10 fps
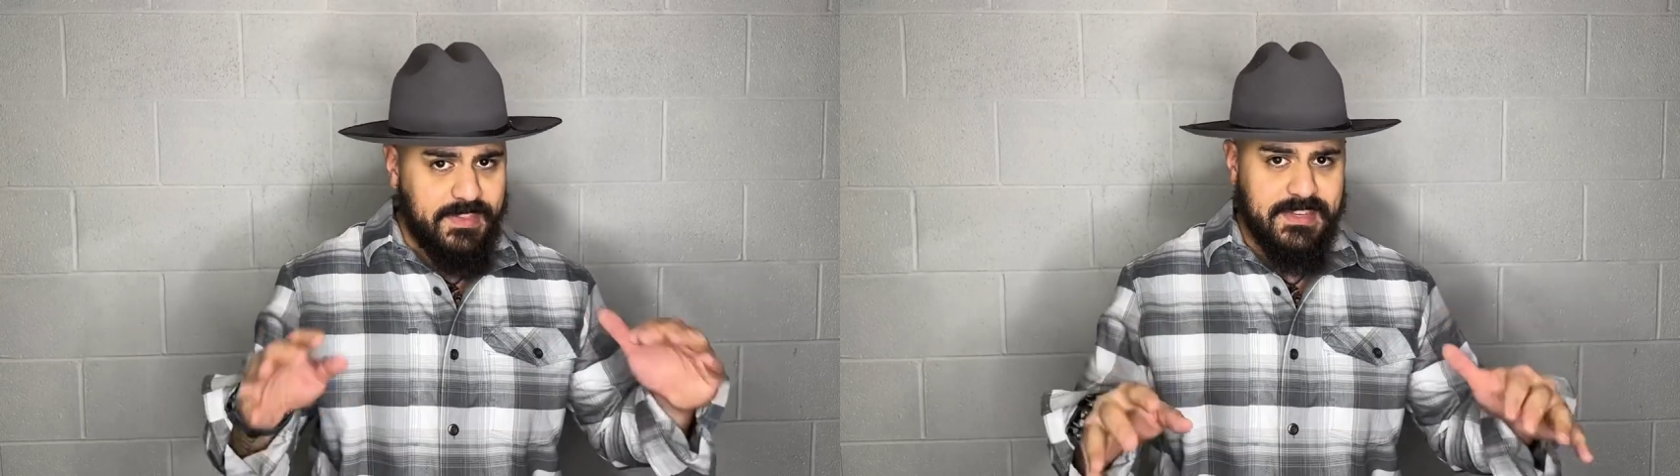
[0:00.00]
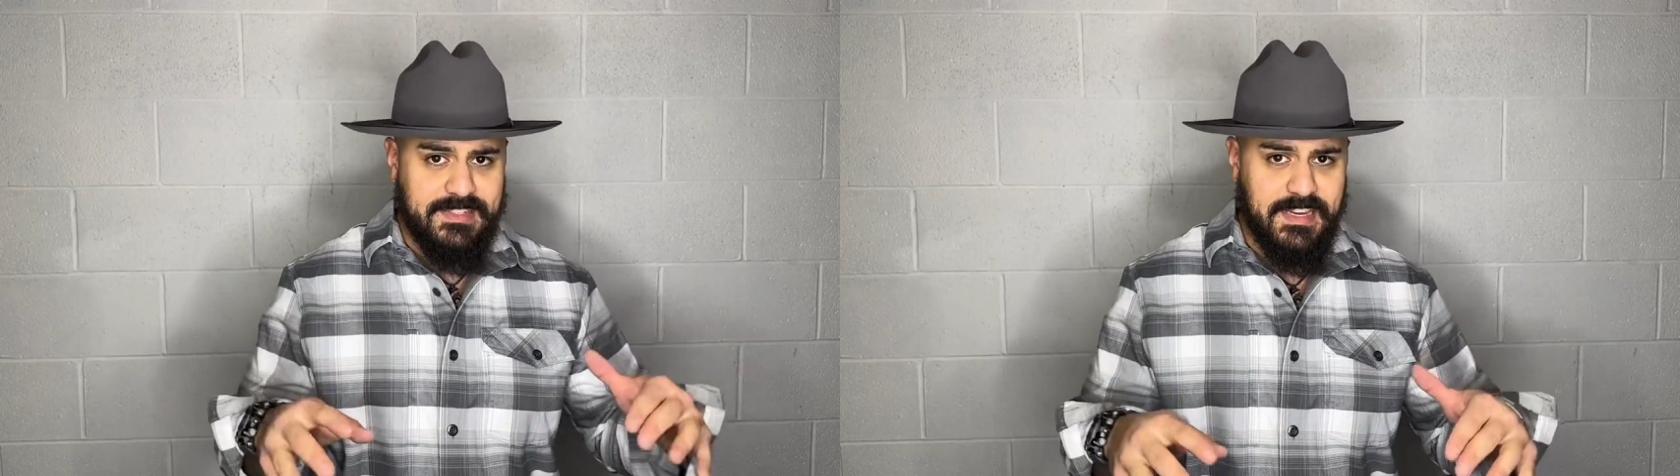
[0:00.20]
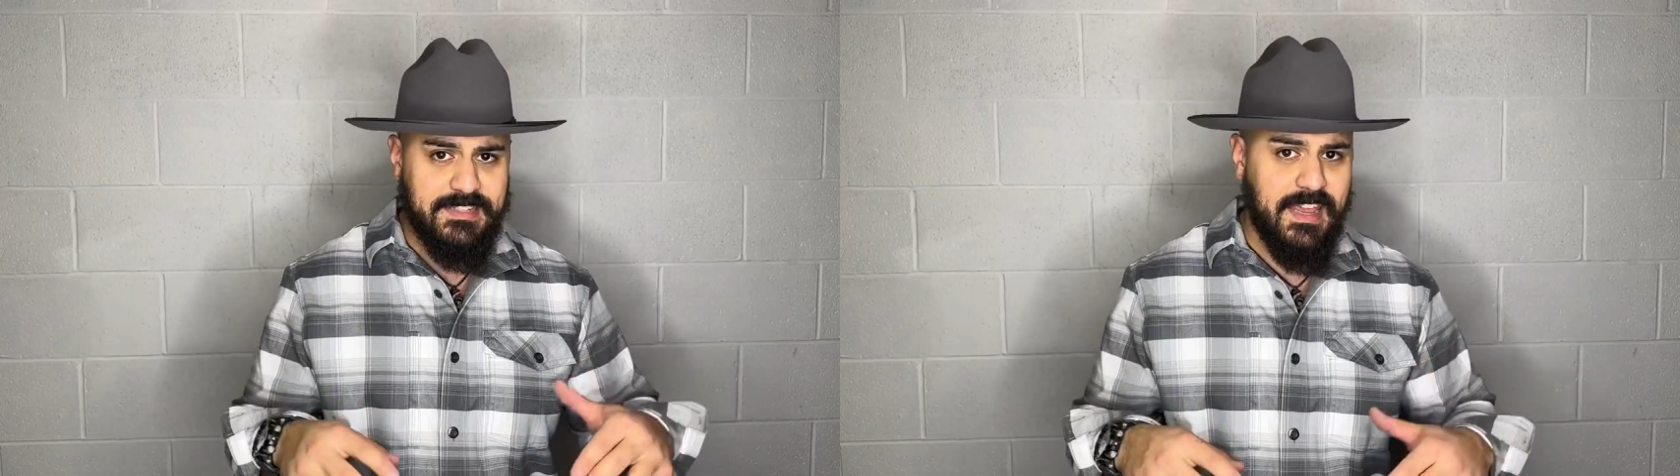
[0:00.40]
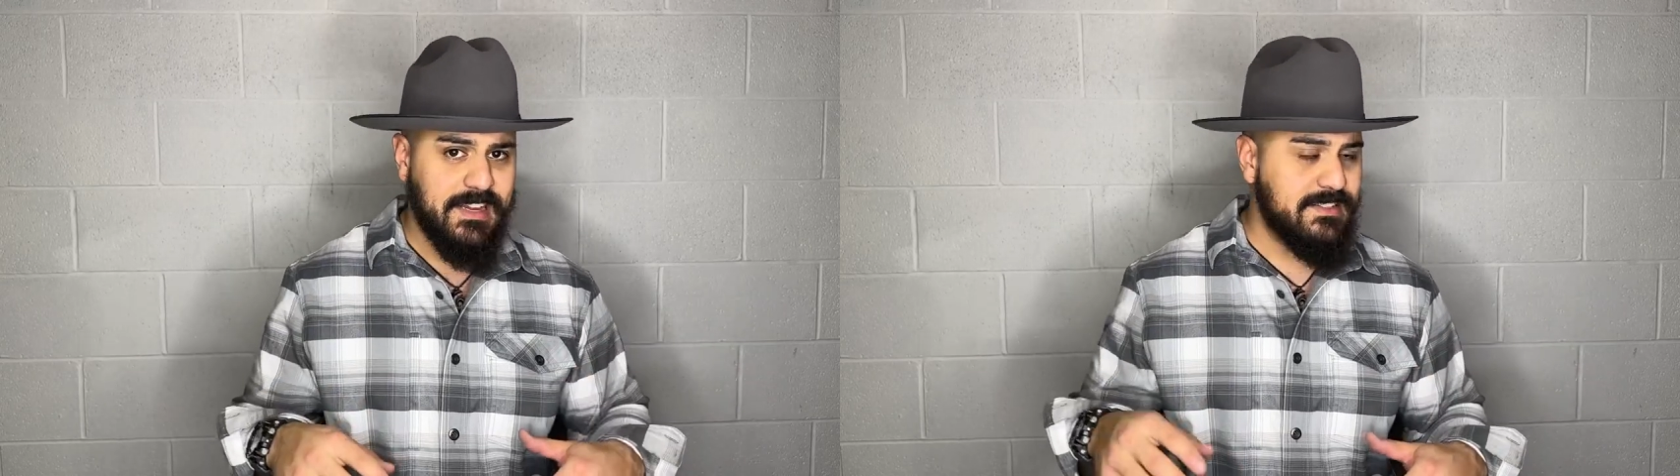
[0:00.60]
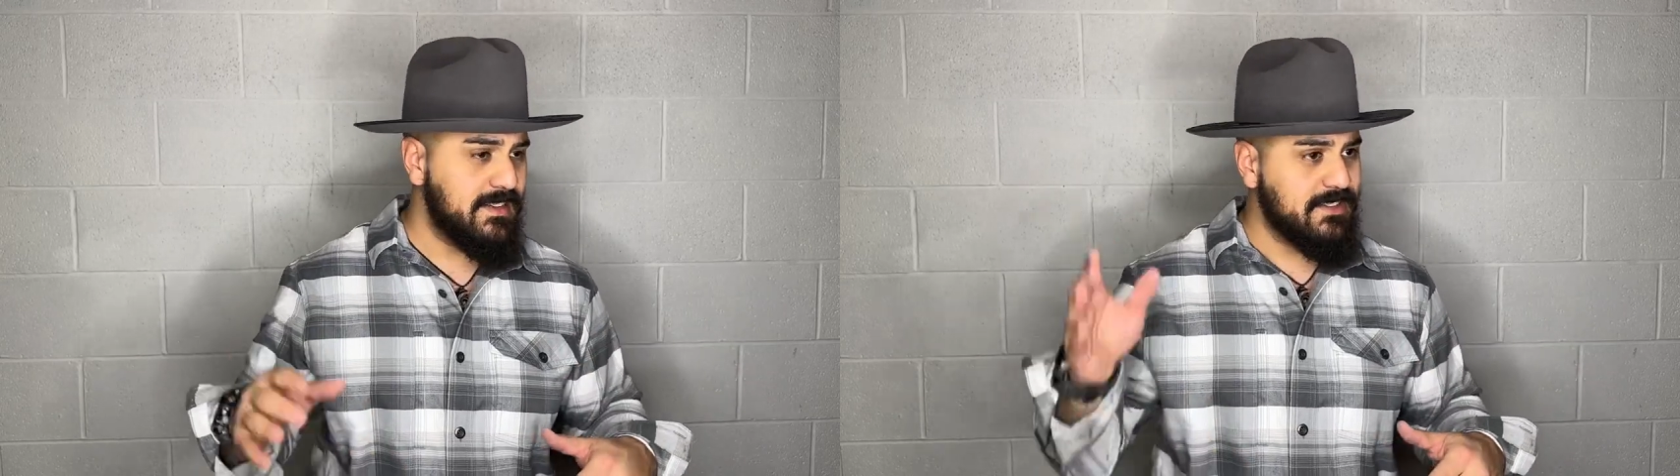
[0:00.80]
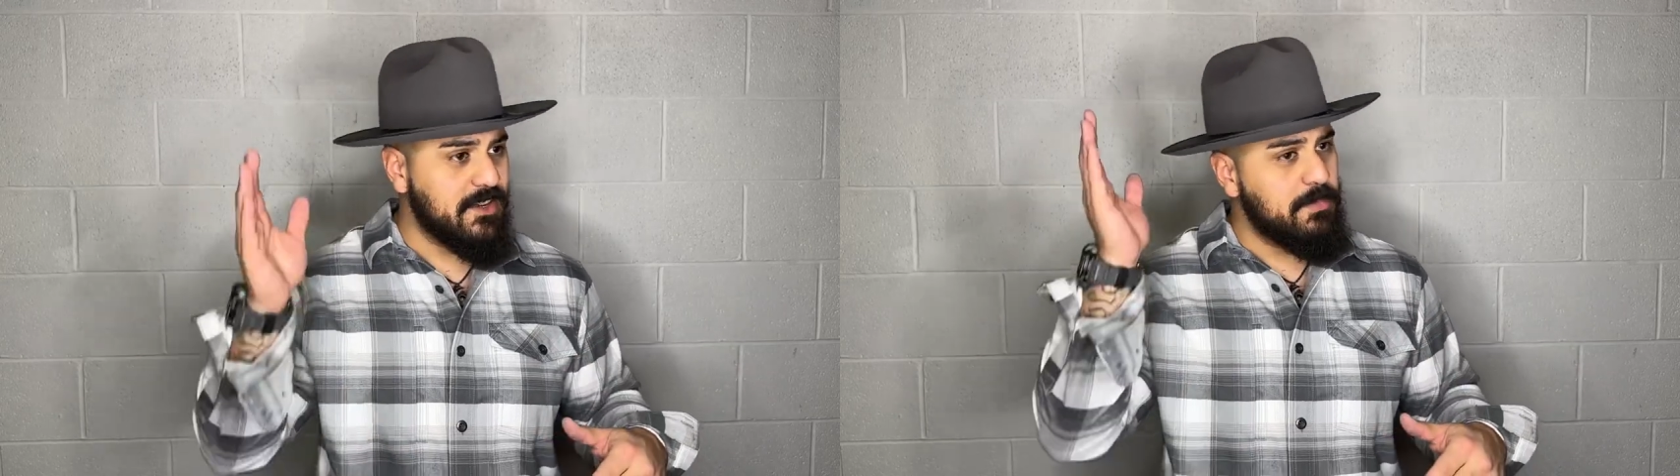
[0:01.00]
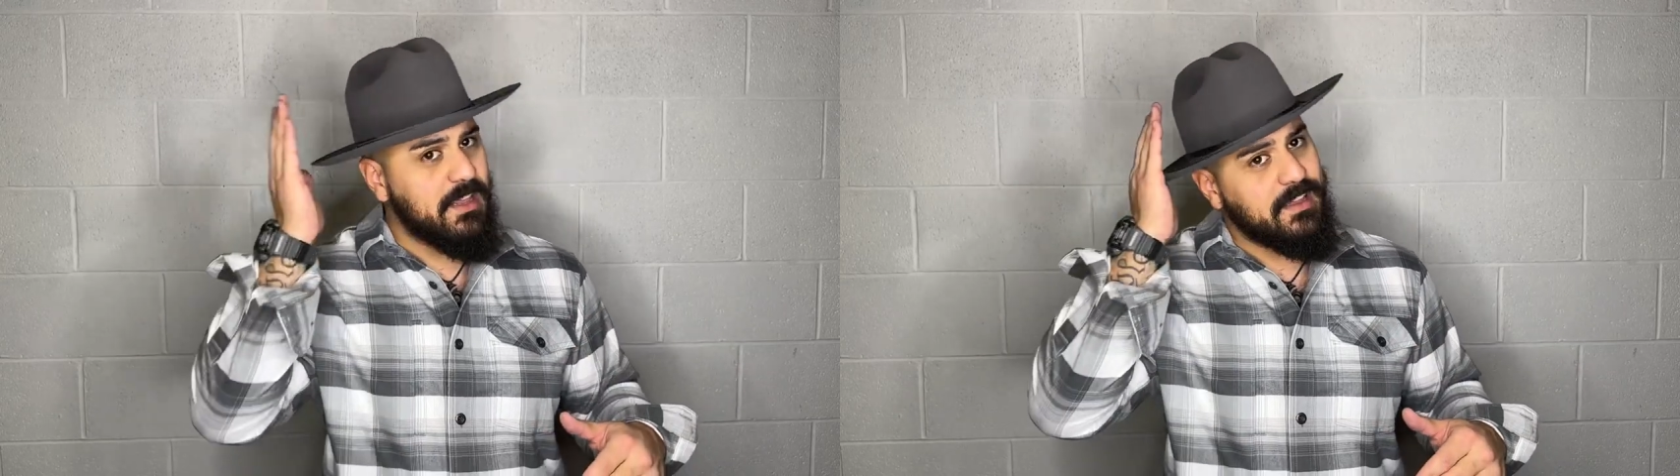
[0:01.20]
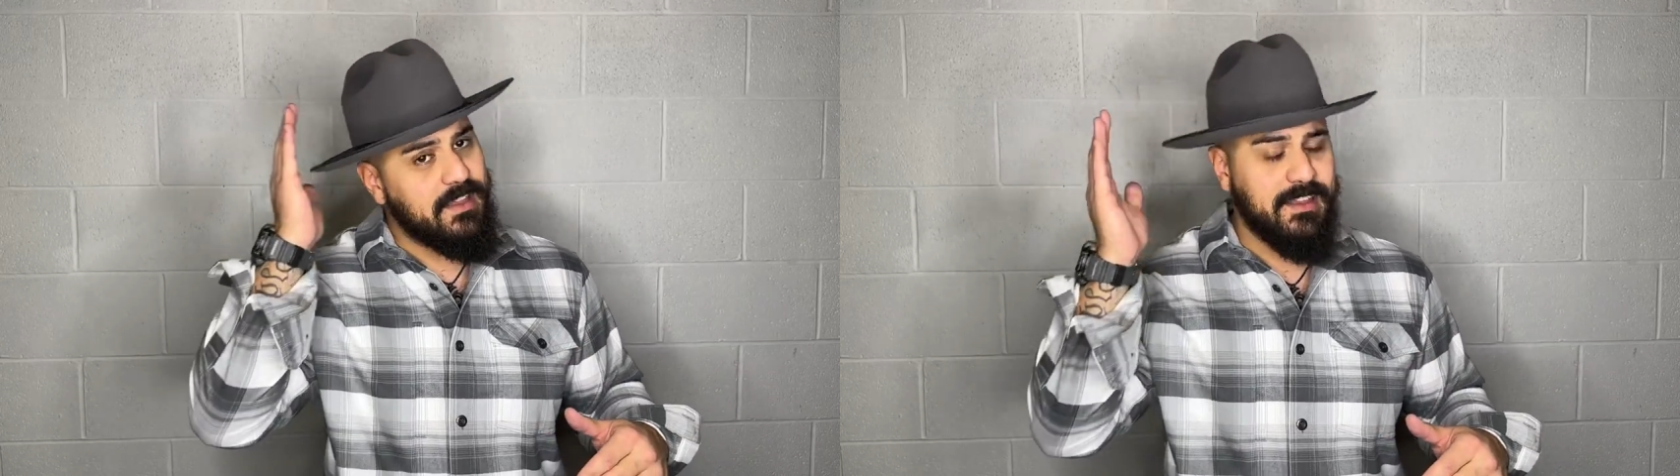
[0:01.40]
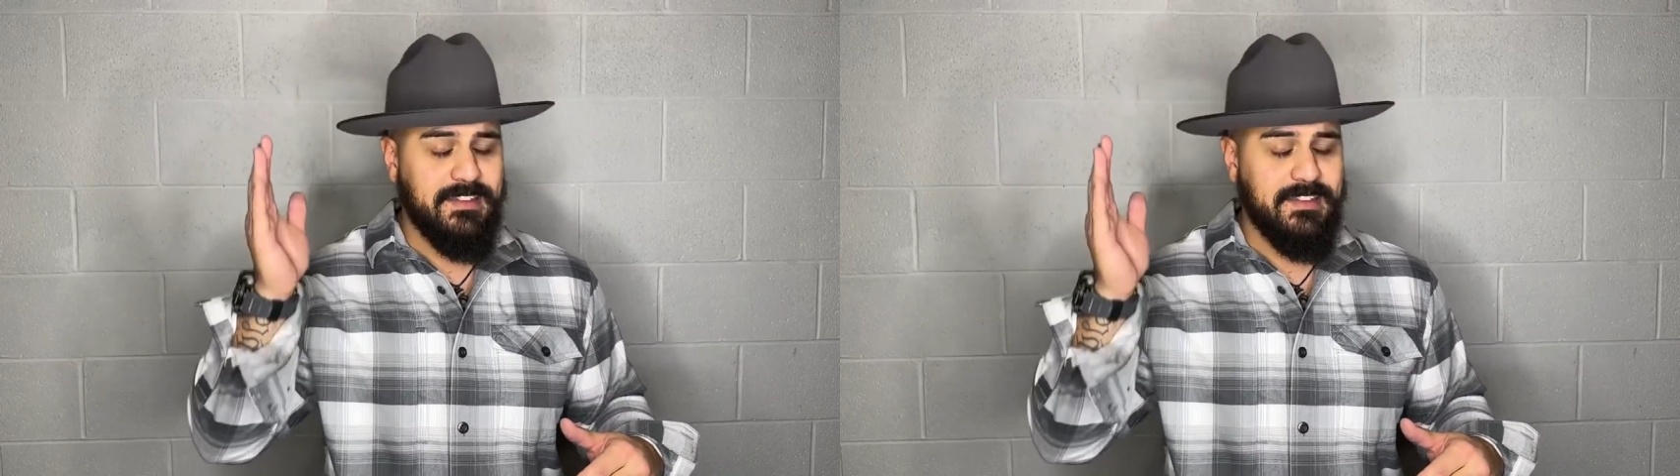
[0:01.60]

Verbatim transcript: six X is gonna be like